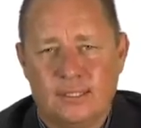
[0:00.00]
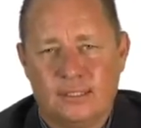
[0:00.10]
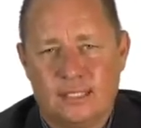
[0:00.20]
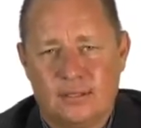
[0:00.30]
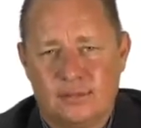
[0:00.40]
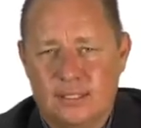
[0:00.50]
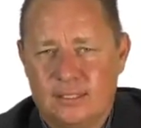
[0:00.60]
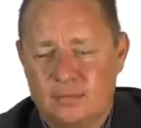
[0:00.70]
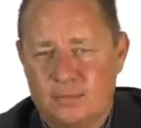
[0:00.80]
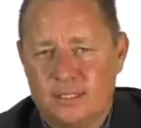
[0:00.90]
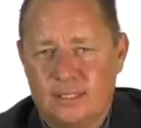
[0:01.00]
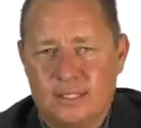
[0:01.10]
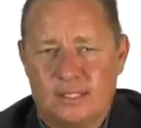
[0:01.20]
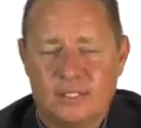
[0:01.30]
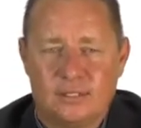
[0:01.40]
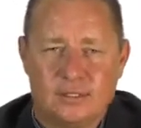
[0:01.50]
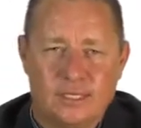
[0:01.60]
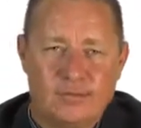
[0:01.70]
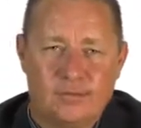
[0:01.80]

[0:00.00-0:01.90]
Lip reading: So in this presentation today,